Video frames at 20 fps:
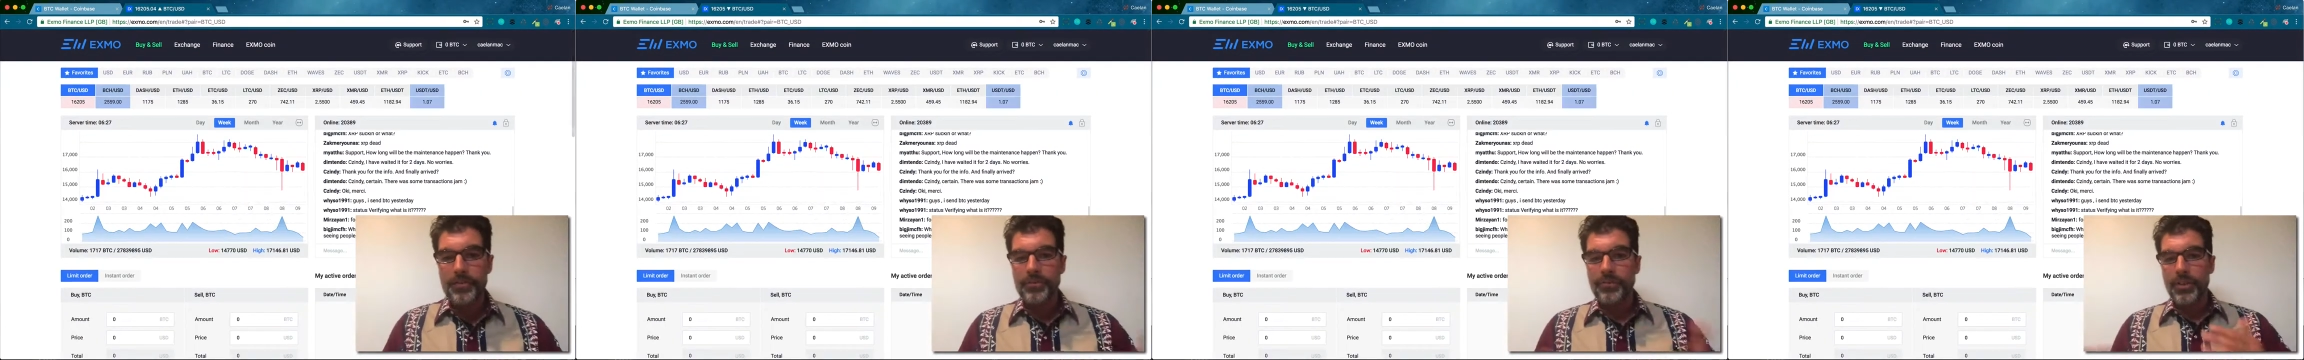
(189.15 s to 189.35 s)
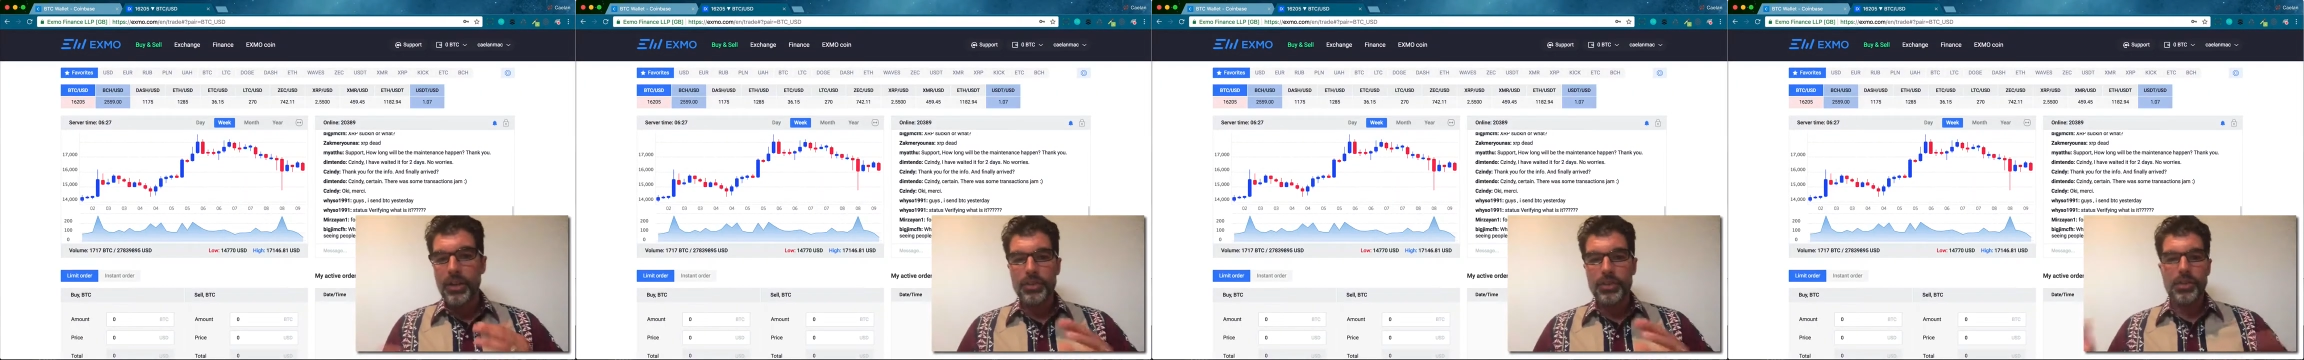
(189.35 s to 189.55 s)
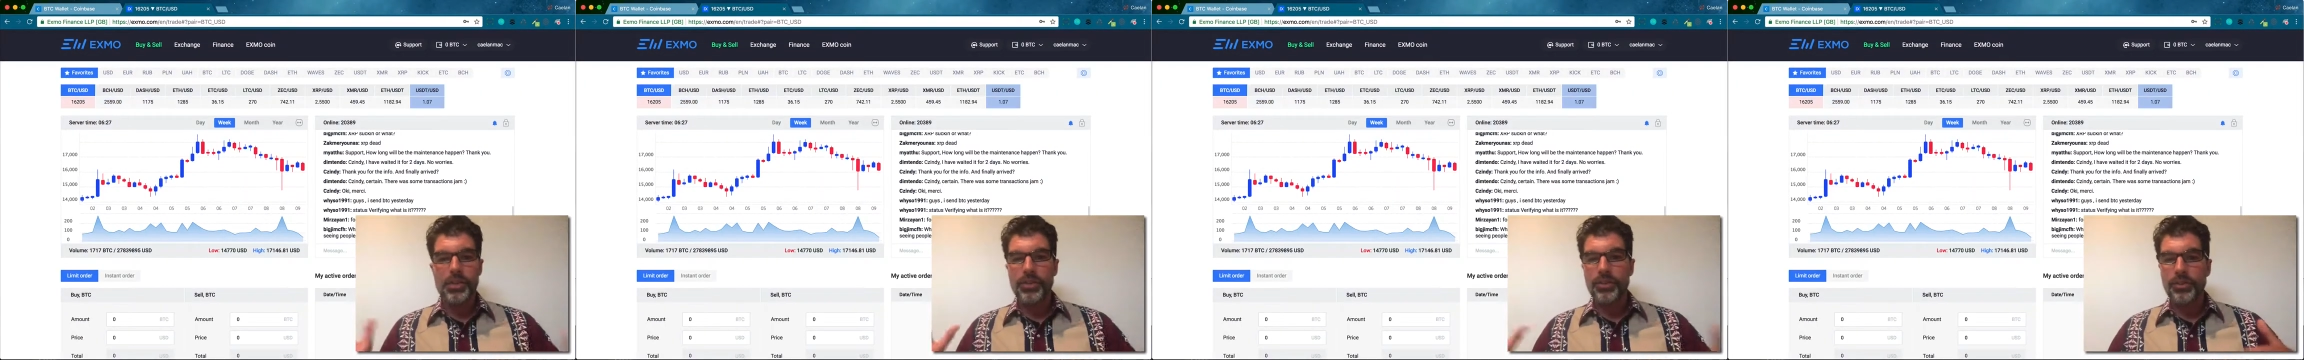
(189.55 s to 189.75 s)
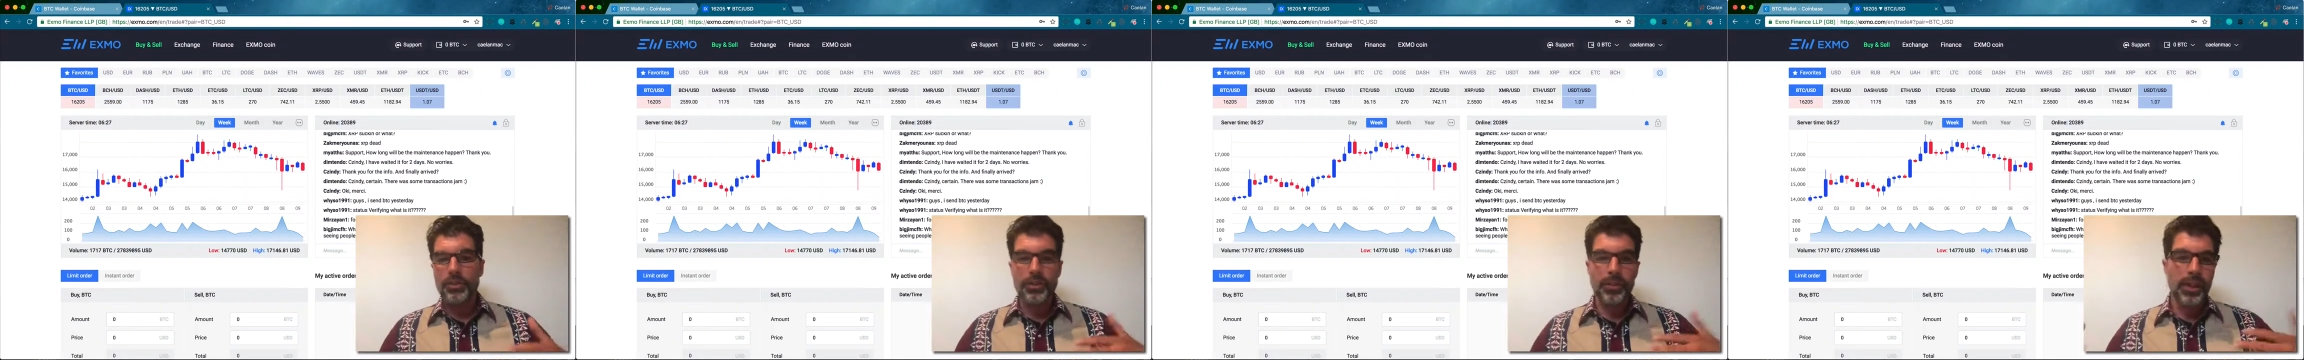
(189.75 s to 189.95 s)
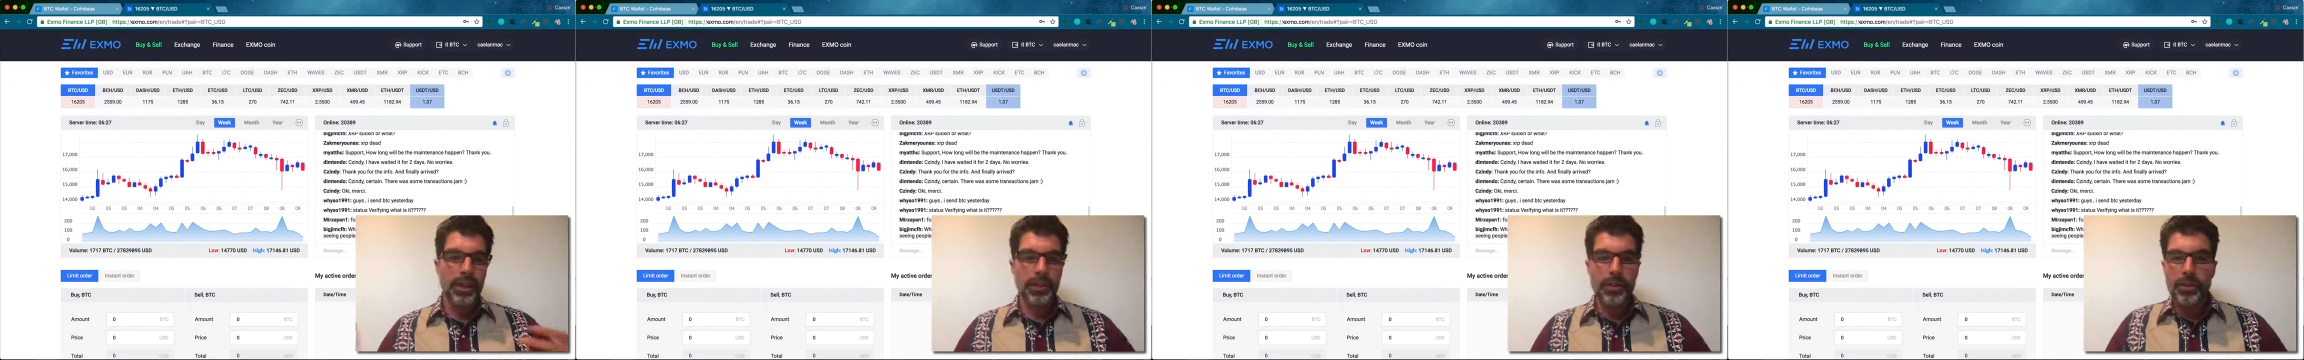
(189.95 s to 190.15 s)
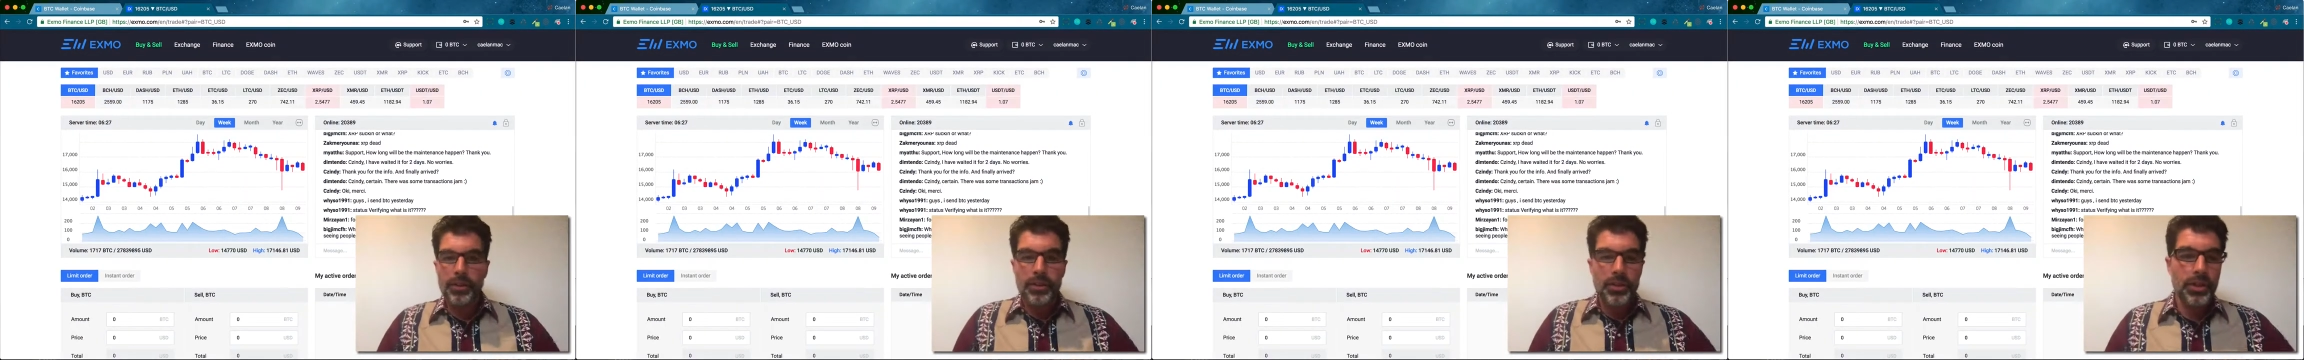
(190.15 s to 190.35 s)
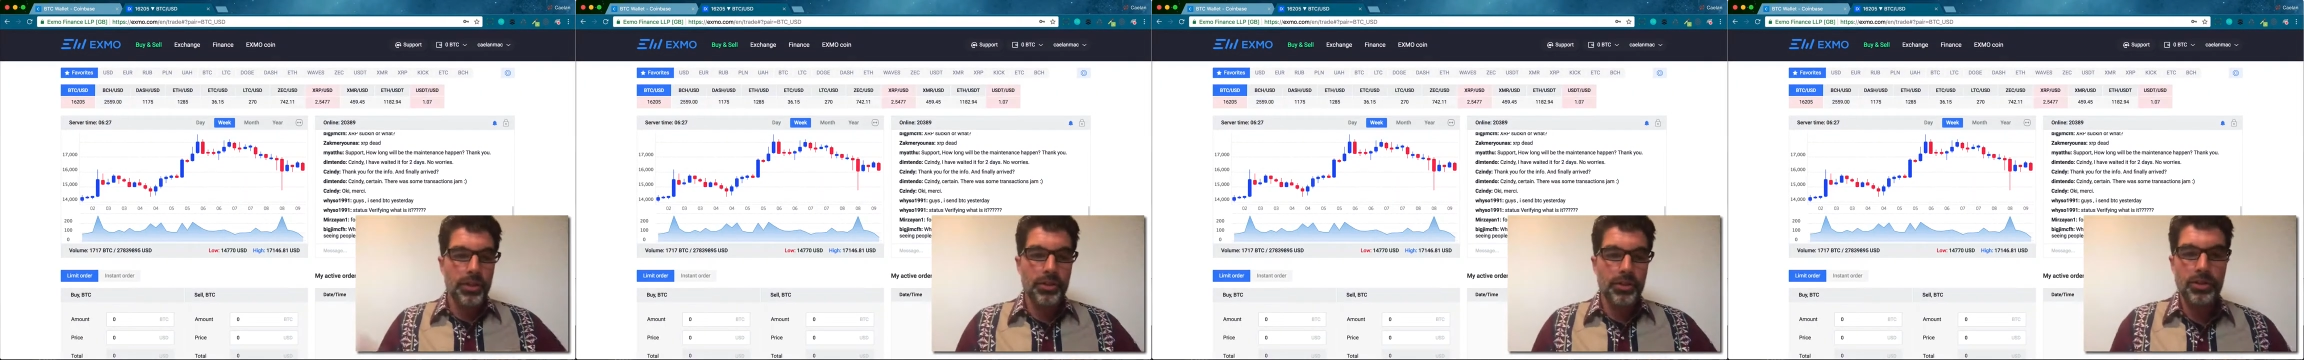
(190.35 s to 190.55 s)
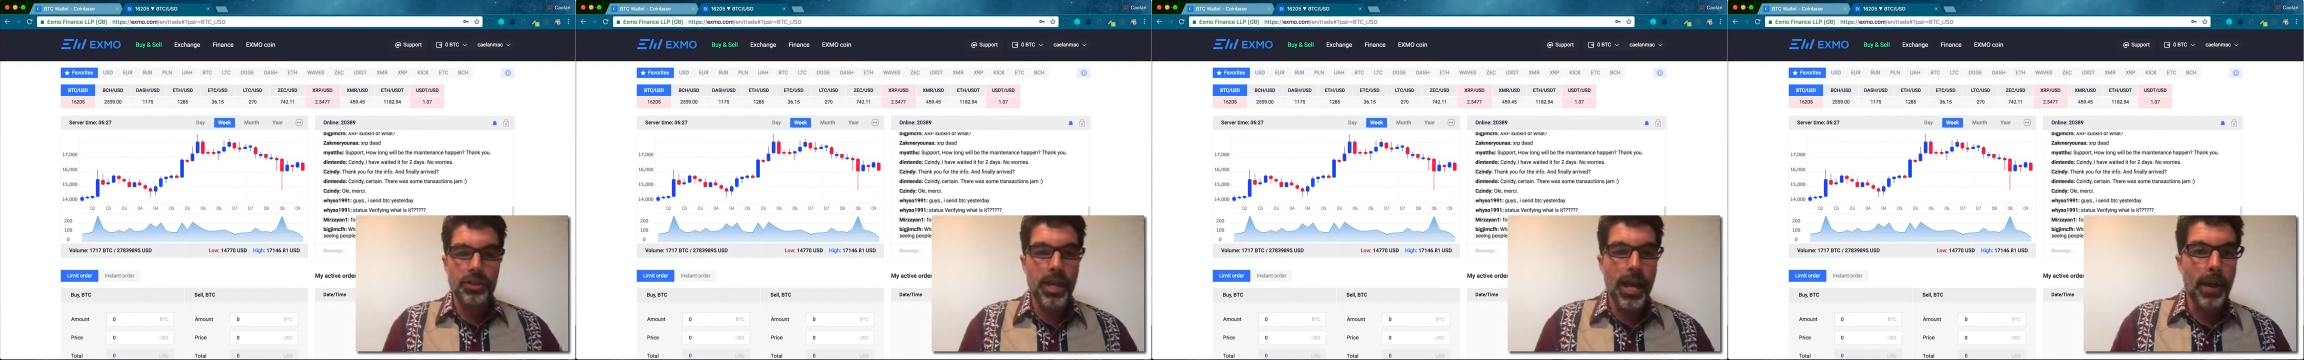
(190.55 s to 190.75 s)
function so that you can
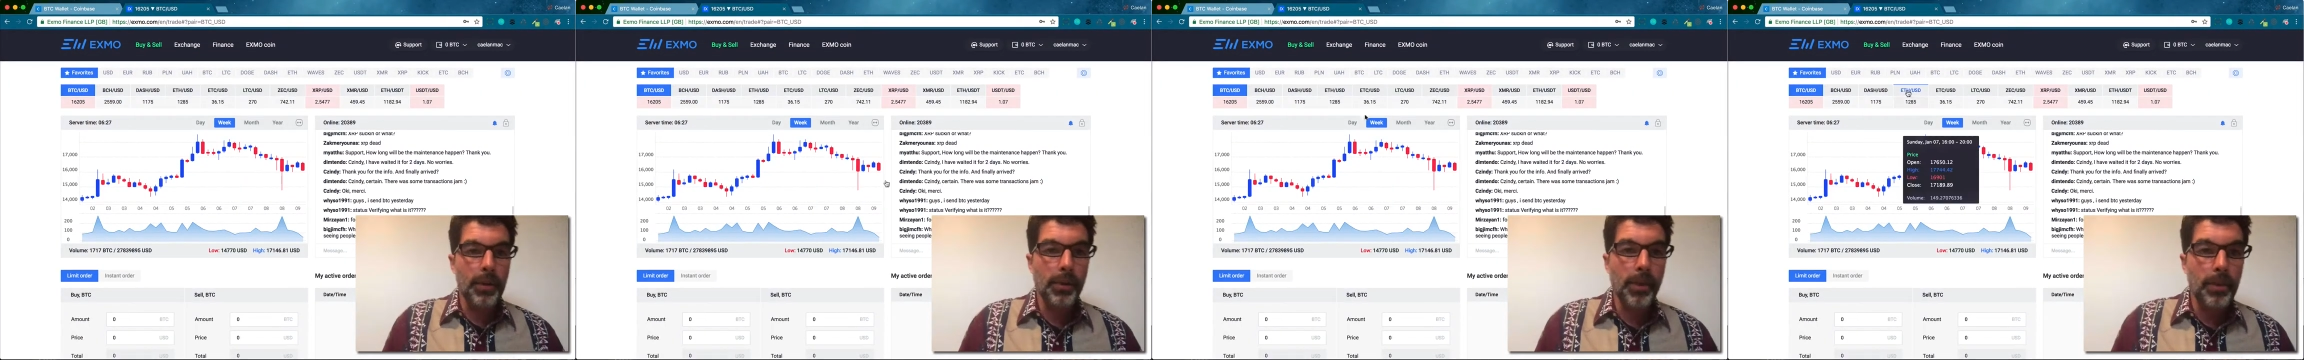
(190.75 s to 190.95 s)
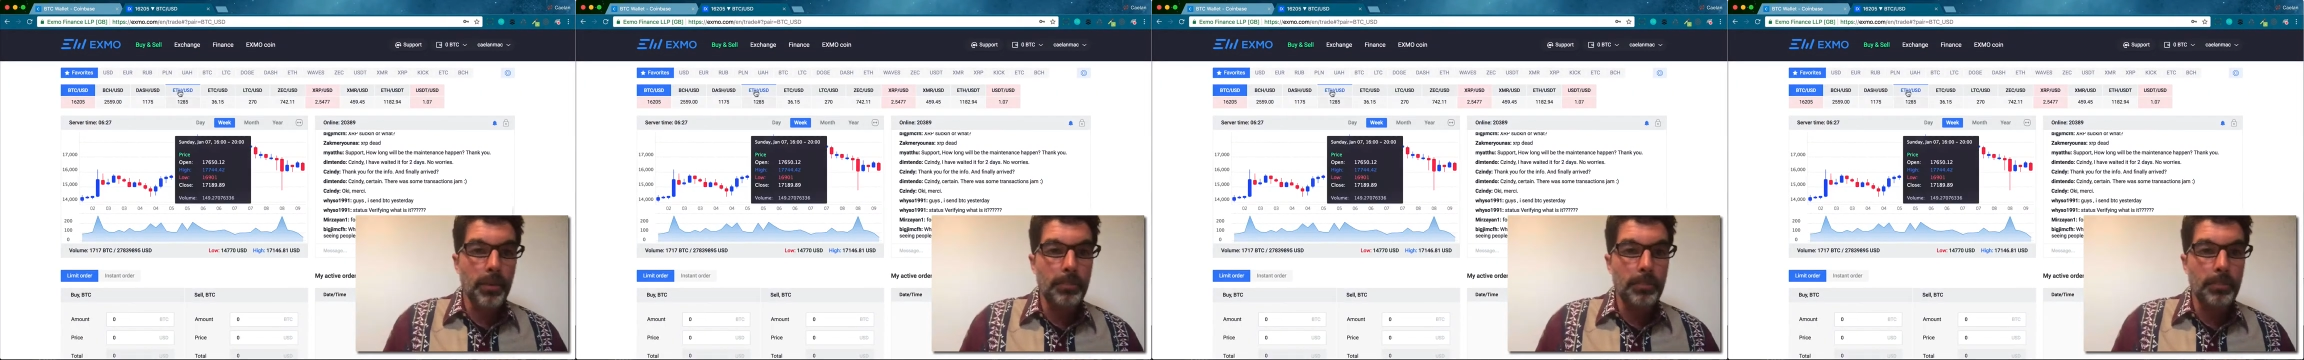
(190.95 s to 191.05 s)
just chat with other